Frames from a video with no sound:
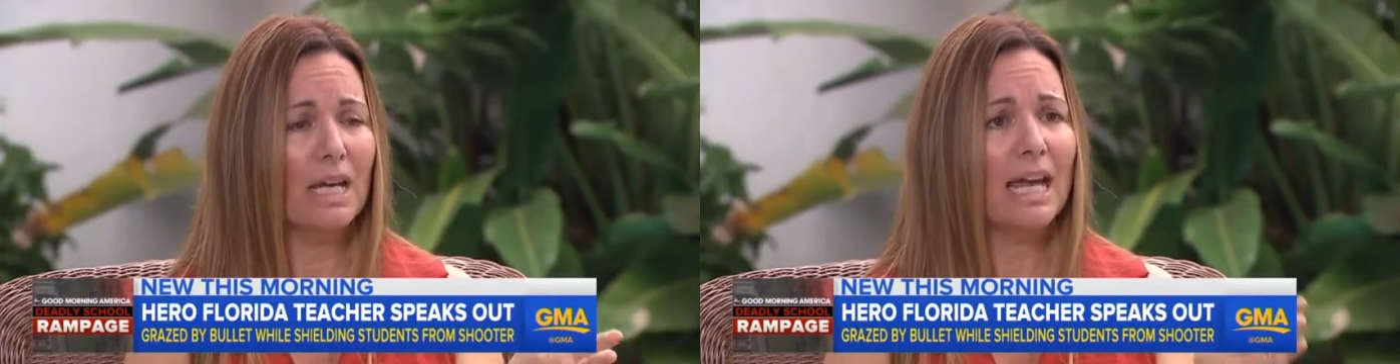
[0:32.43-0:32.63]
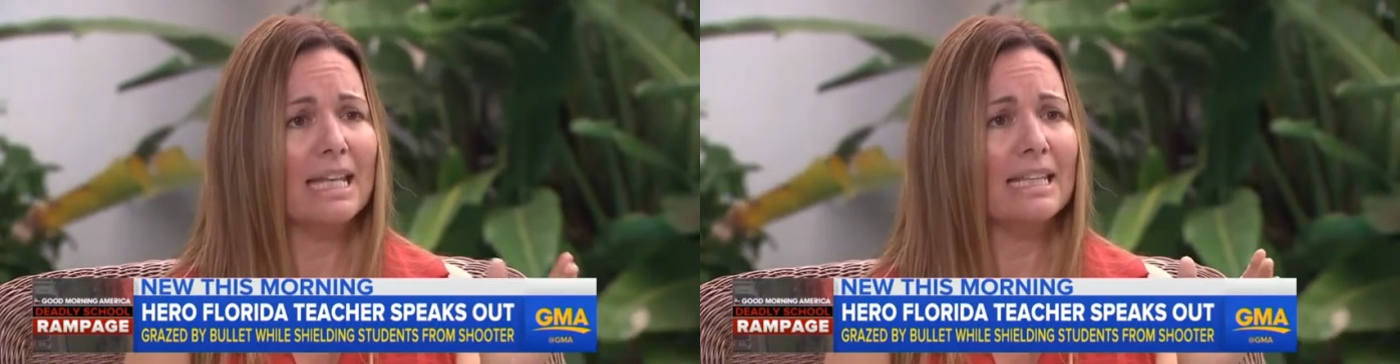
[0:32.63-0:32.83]

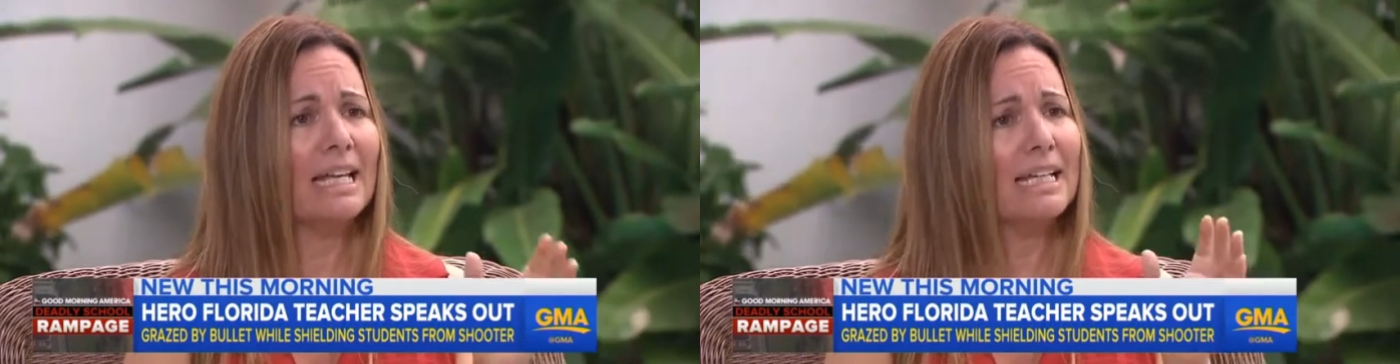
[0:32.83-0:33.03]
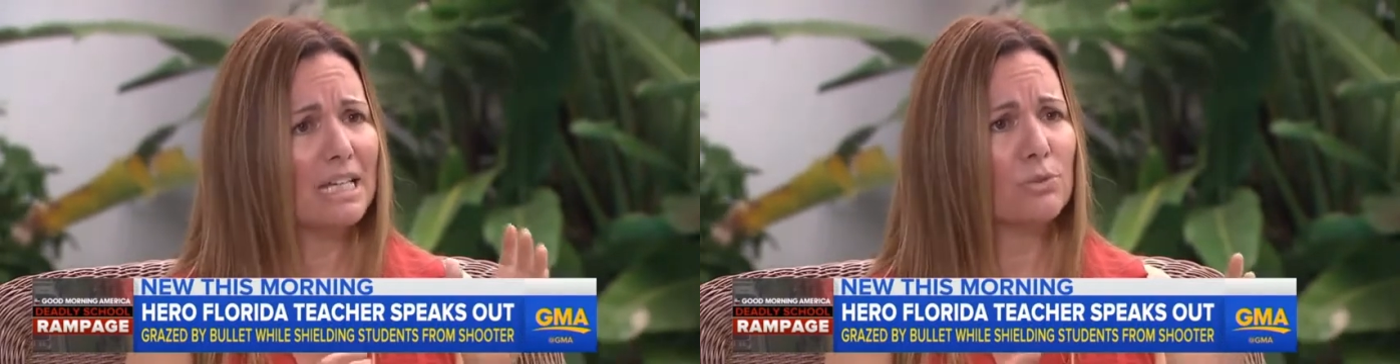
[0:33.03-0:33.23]
And then
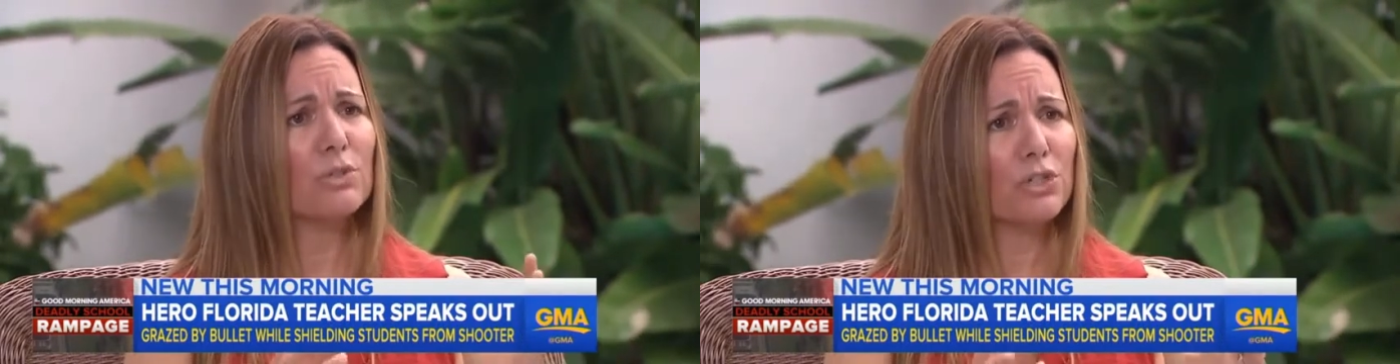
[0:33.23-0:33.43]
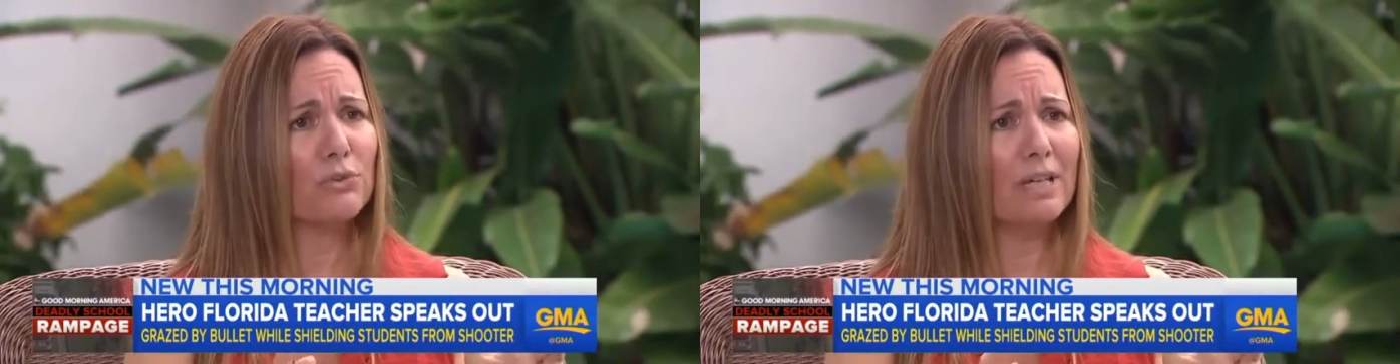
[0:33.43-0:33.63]
kids were
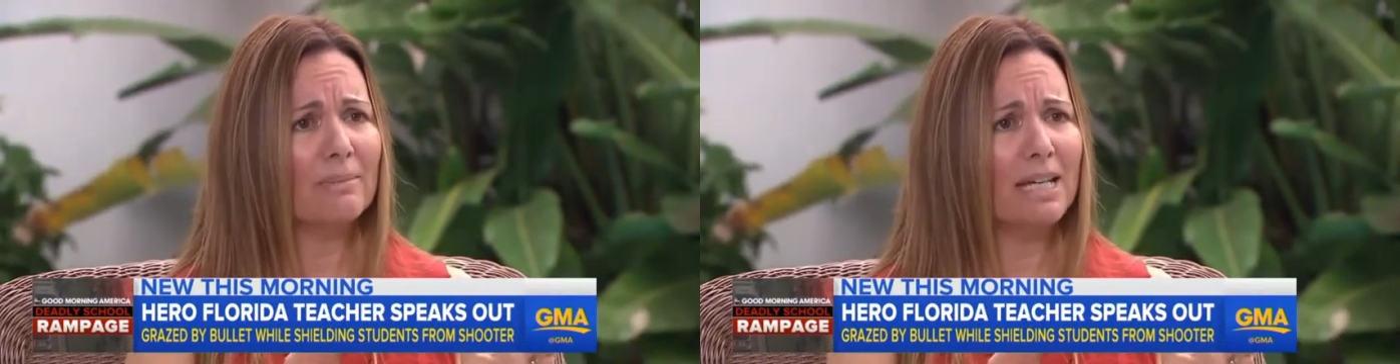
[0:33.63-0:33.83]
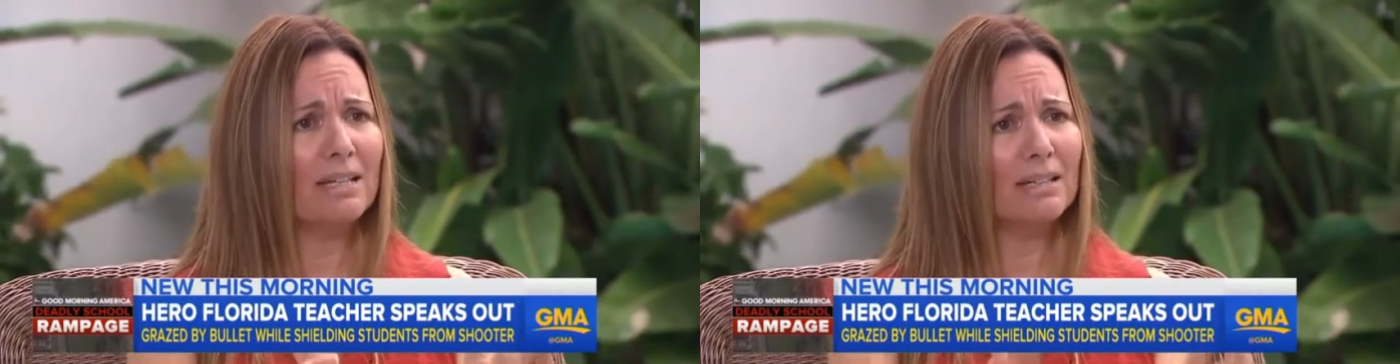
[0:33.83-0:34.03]

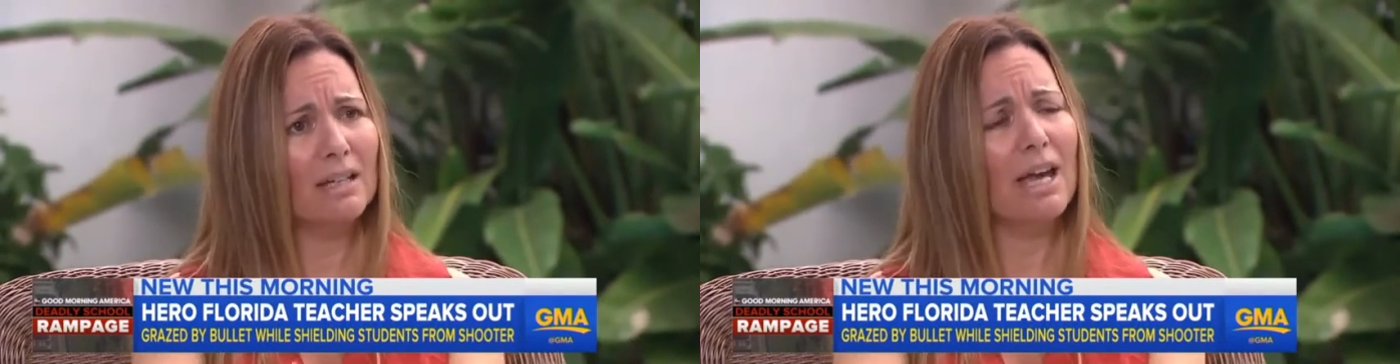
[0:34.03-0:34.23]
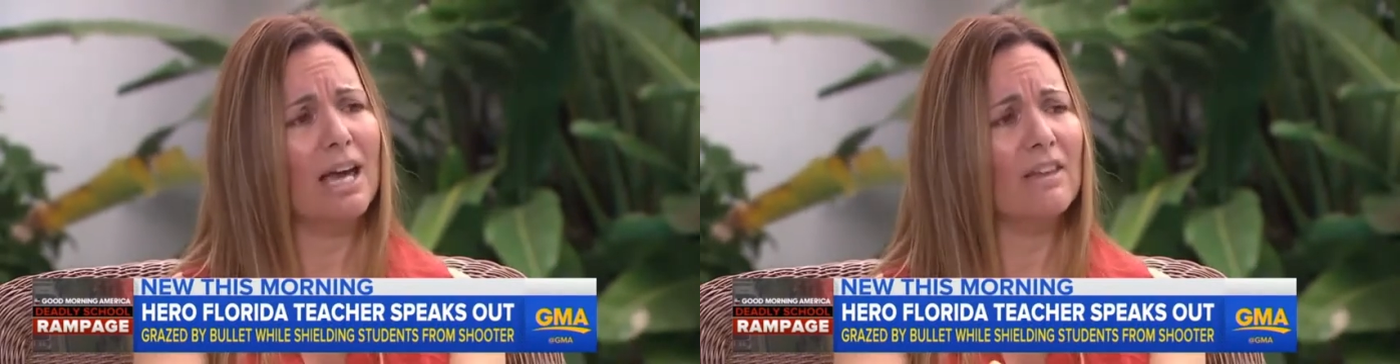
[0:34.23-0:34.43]
screaming
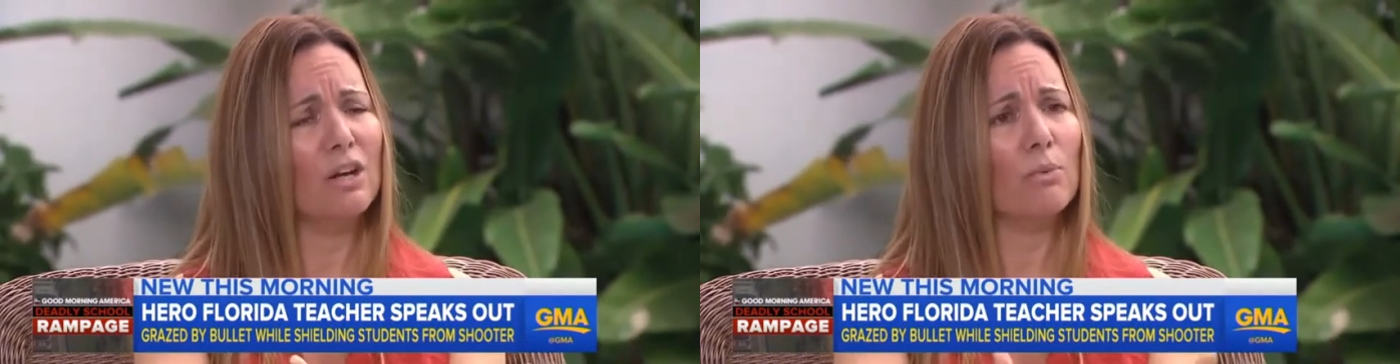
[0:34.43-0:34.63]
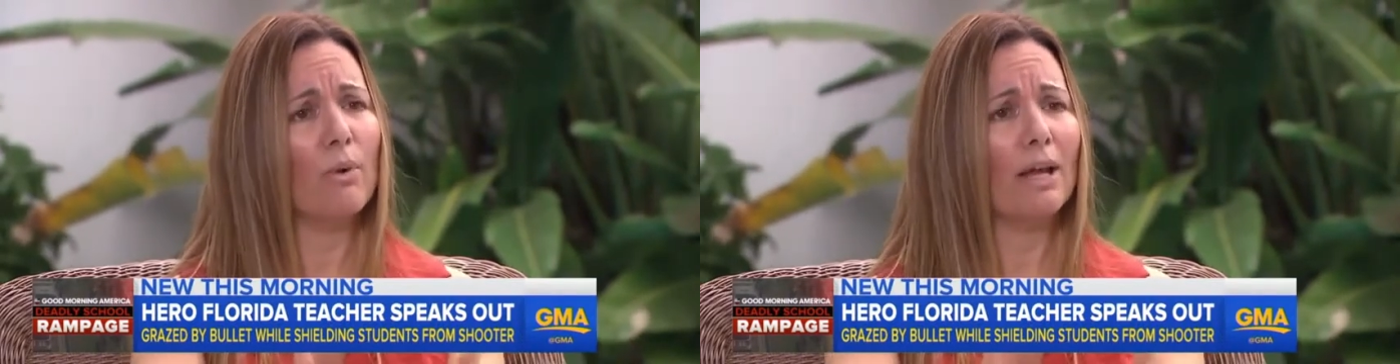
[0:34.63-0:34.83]
and
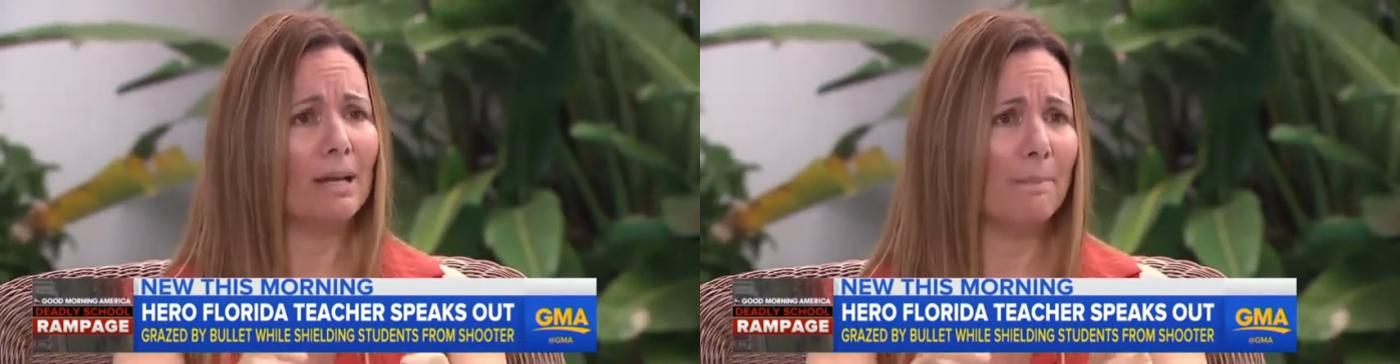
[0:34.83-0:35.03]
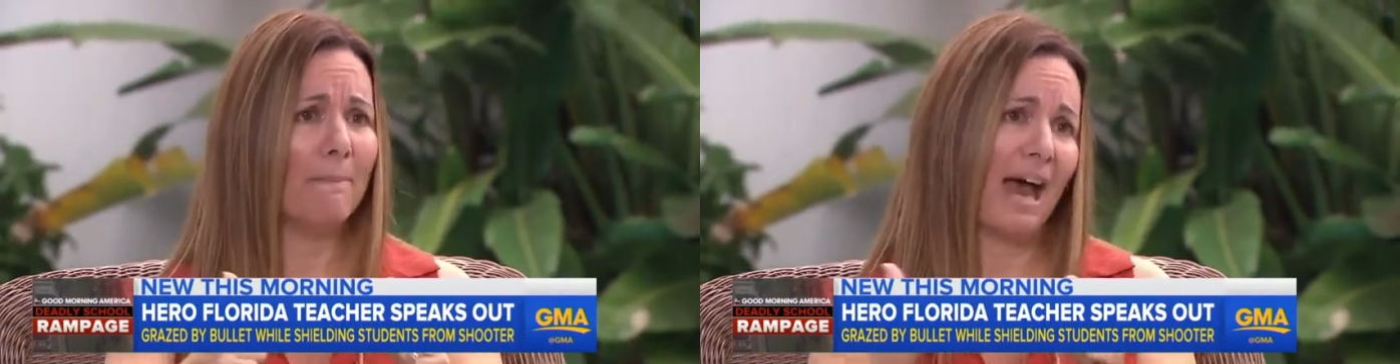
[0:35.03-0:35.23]
then
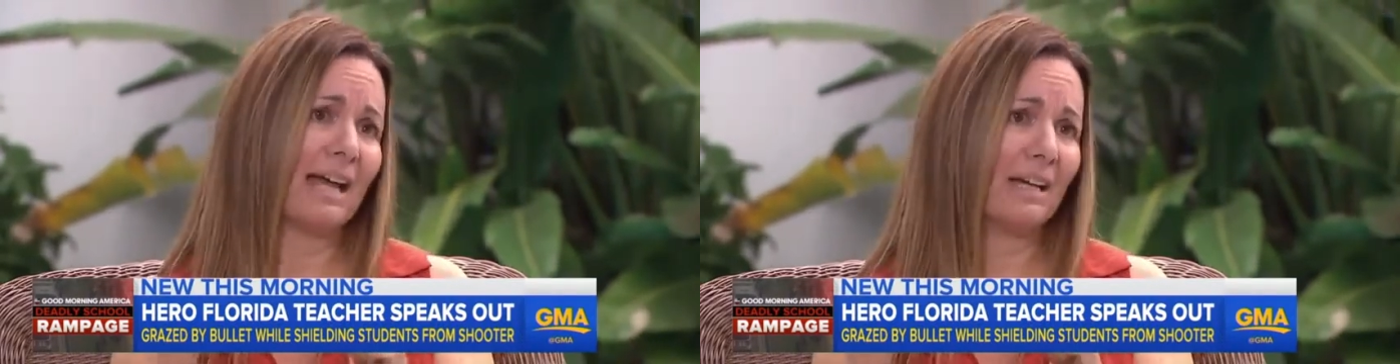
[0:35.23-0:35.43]
running back